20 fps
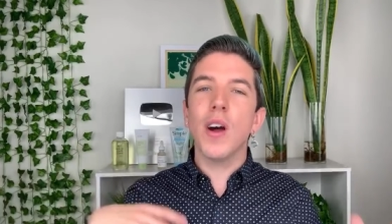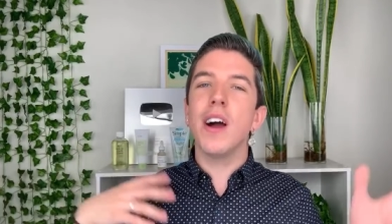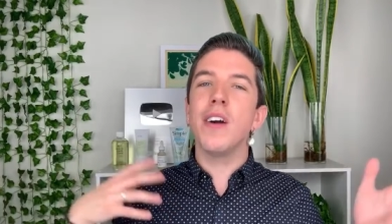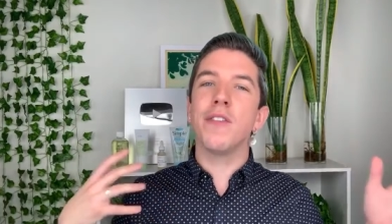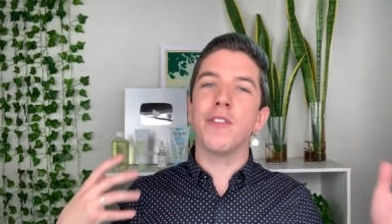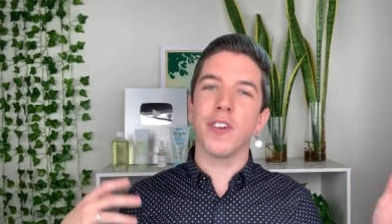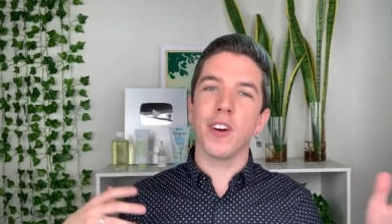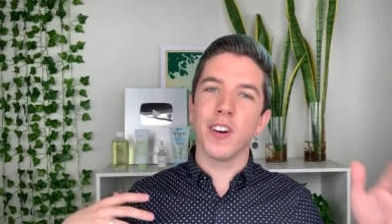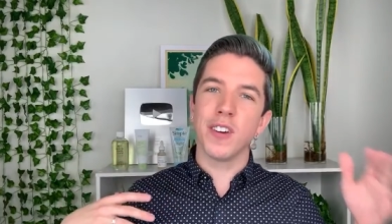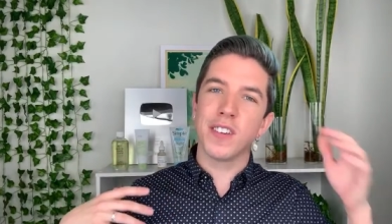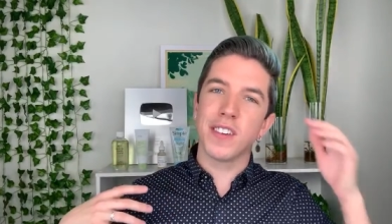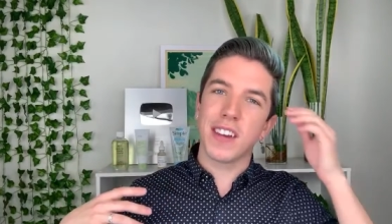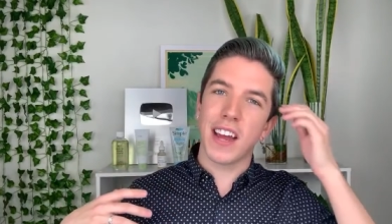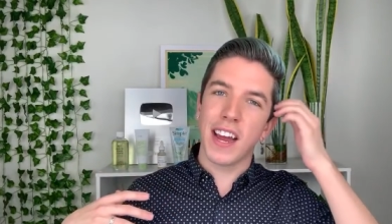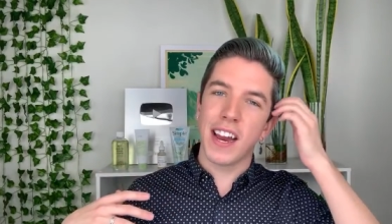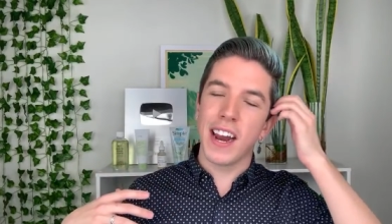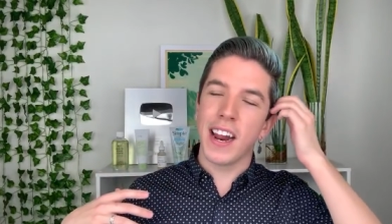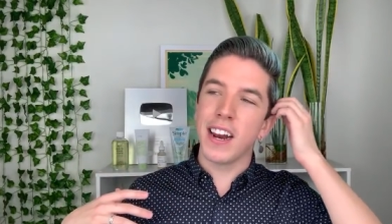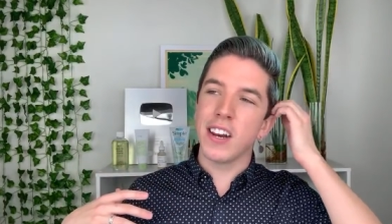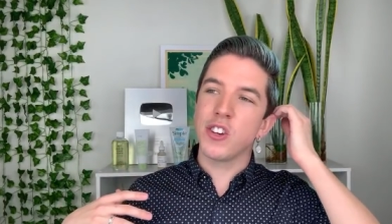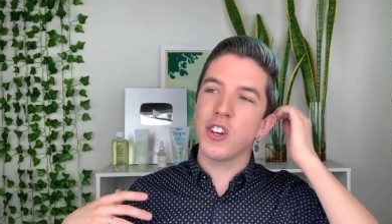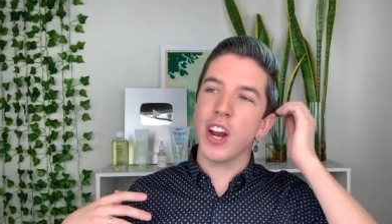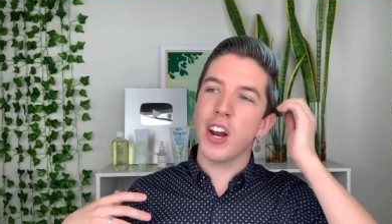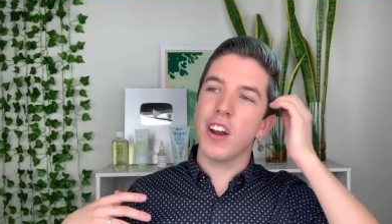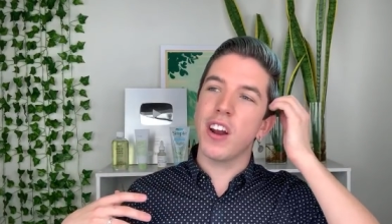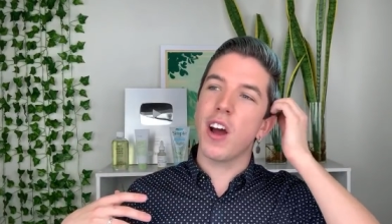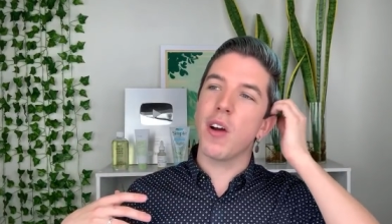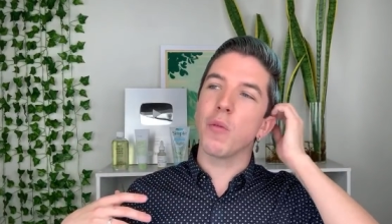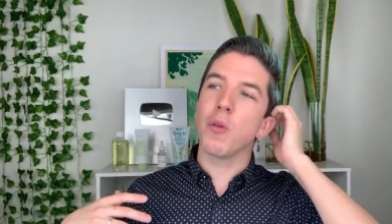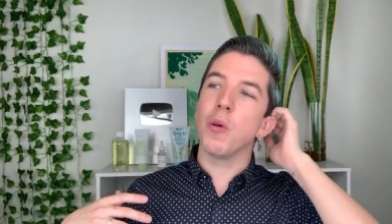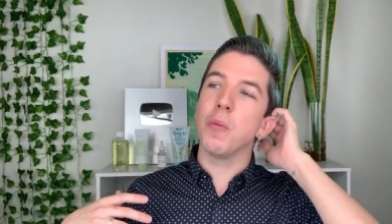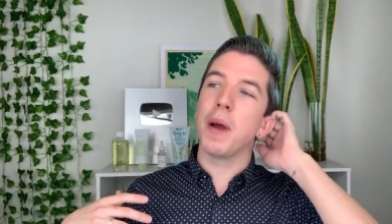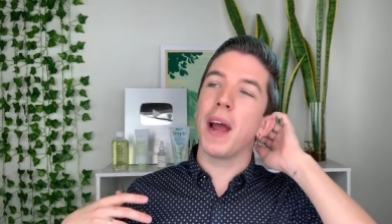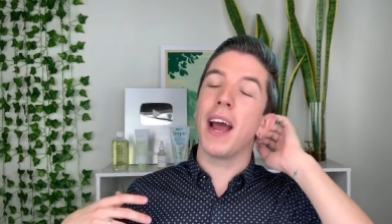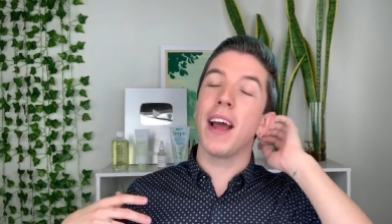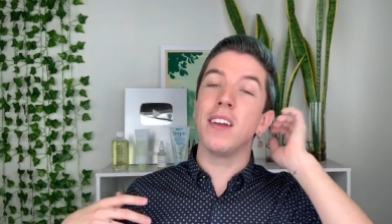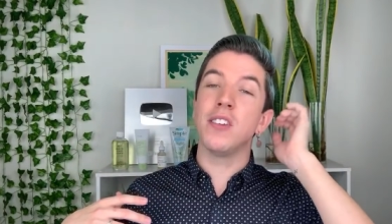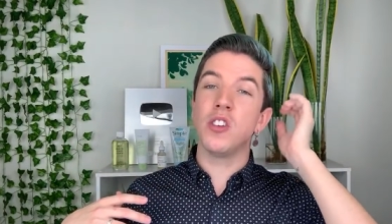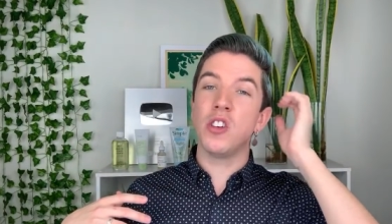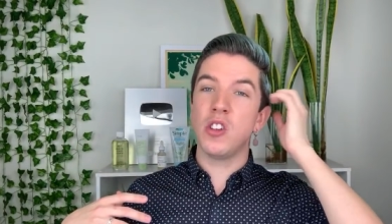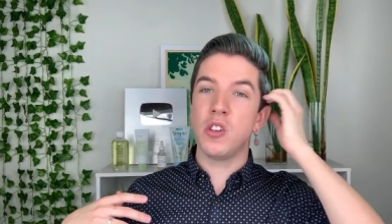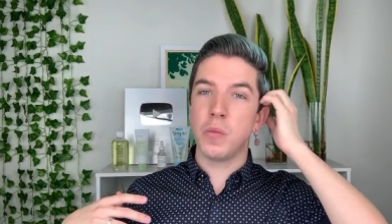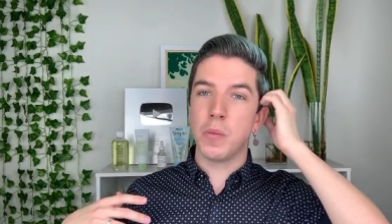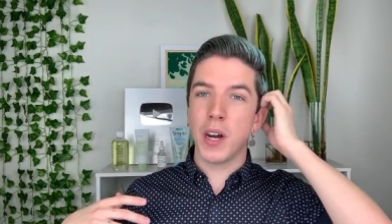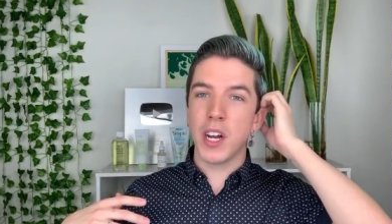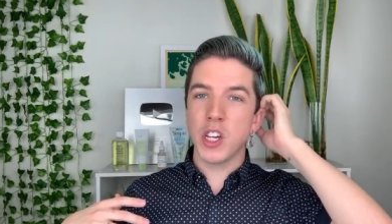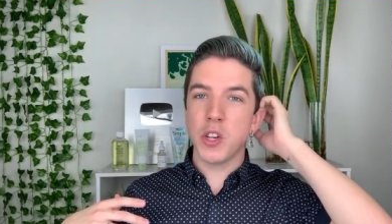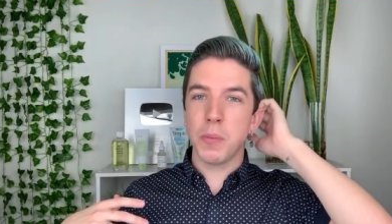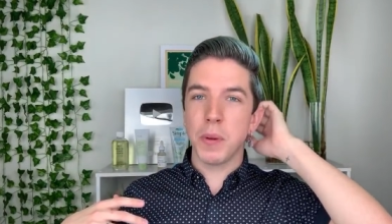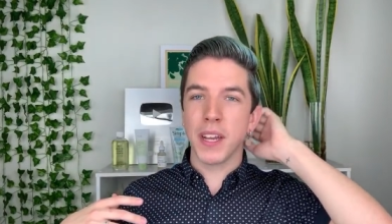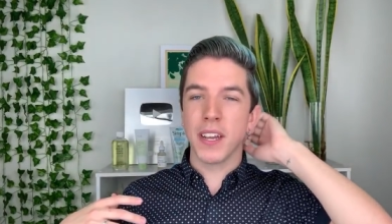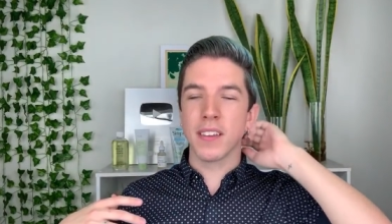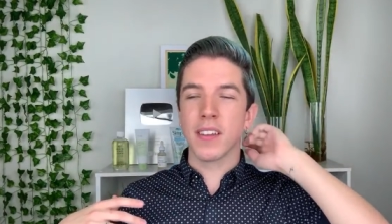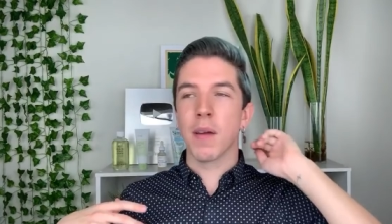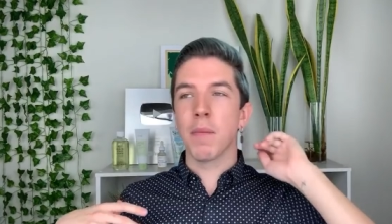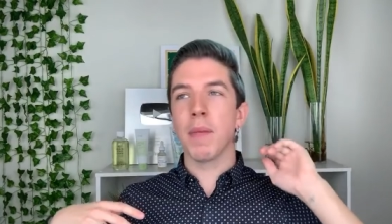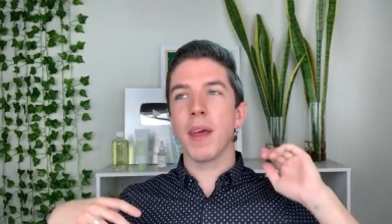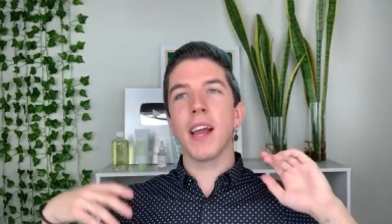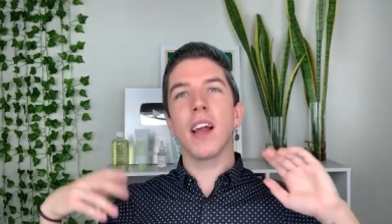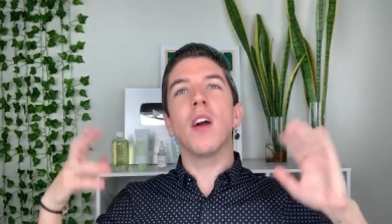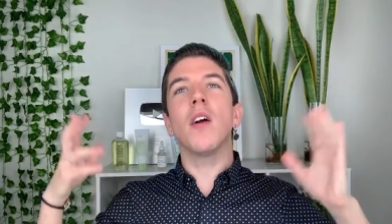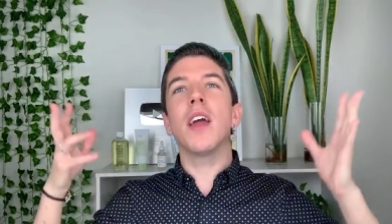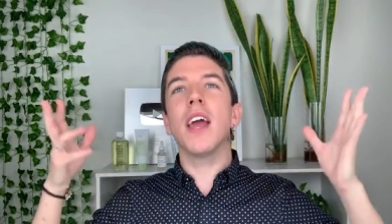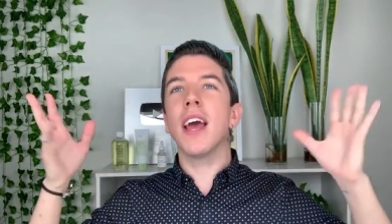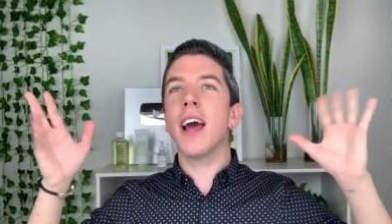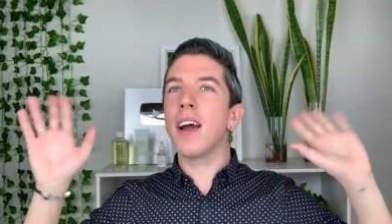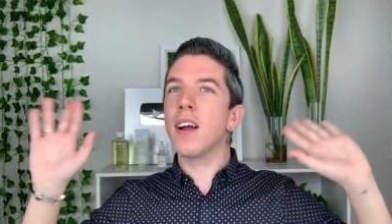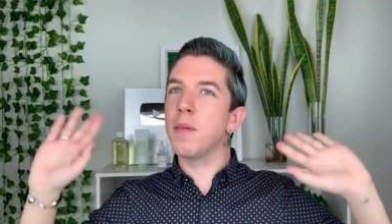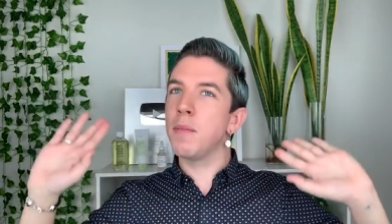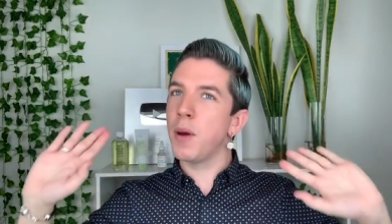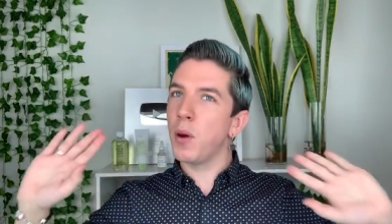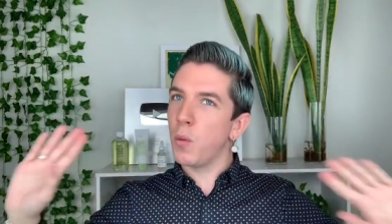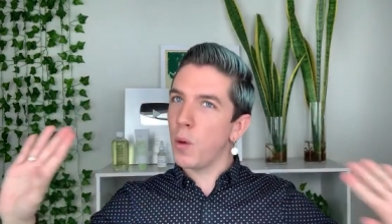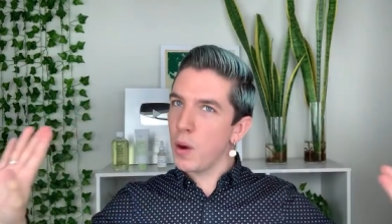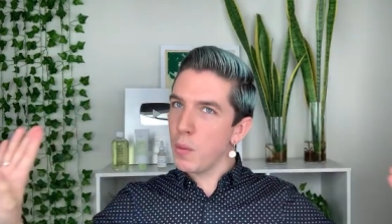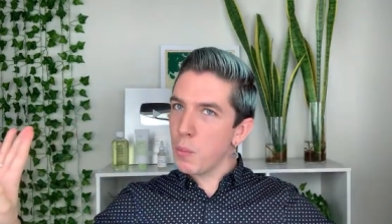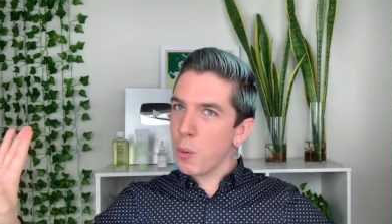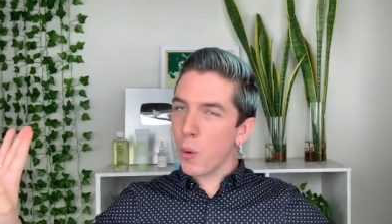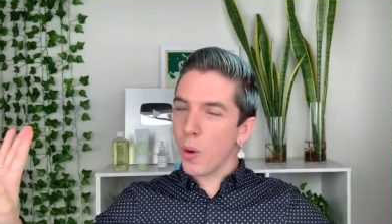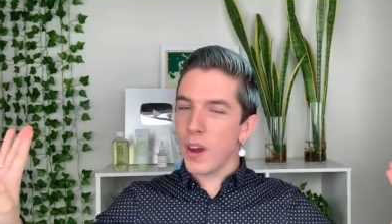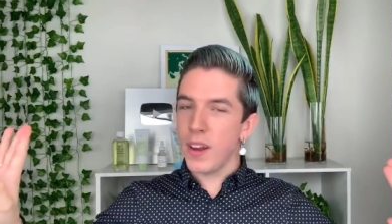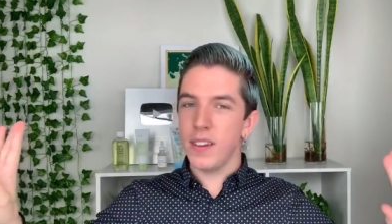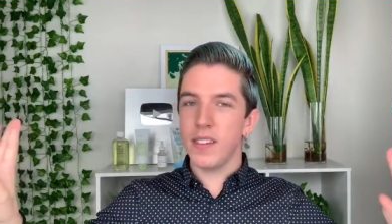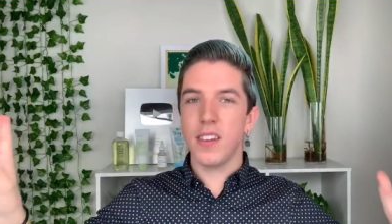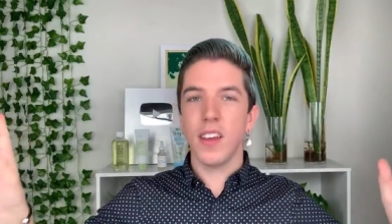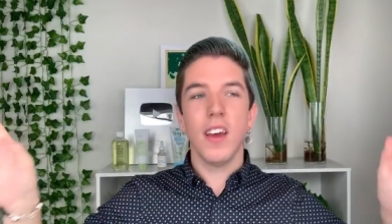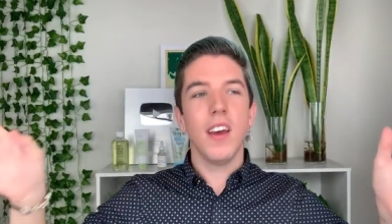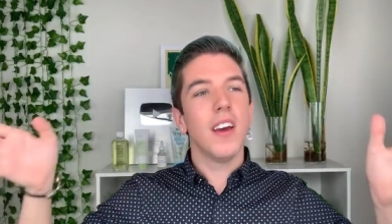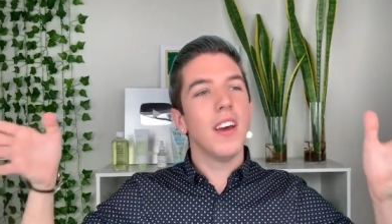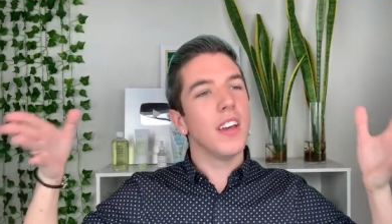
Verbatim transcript: at first and i try to not roll my eyes too much because i'm like okay hyram at one point